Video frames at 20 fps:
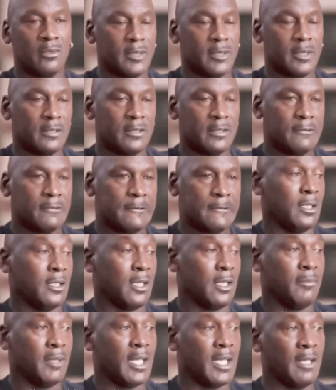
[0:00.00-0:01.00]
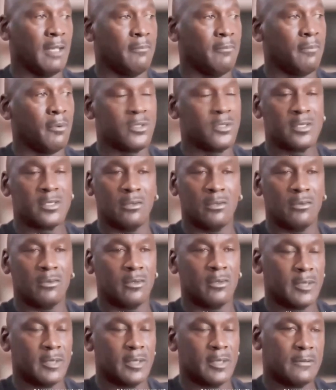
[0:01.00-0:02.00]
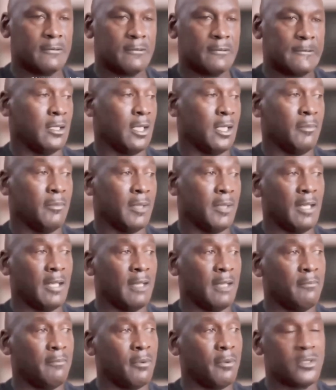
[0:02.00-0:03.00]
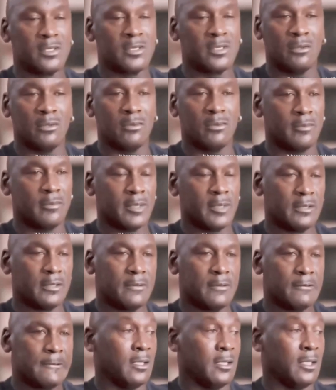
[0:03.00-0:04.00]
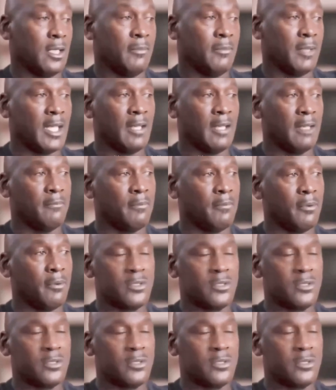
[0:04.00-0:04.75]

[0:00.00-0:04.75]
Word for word: little color, and correct. And that'll add to the three